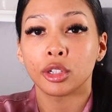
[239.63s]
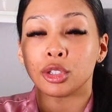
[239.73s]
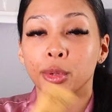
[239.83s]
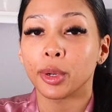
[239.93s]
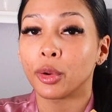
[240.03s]

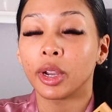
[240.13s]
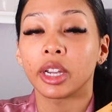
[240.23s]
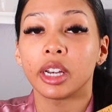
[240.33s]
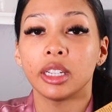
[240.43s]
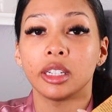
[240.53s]
super quick
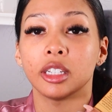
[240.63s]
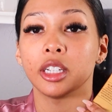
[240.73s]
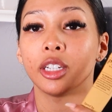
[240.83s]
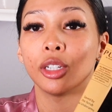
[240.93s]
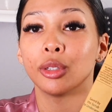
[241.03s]
and easy
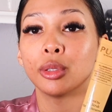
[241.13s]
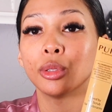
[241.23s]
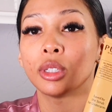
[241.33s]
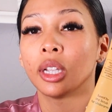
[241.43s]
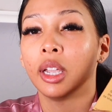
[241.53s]
to use,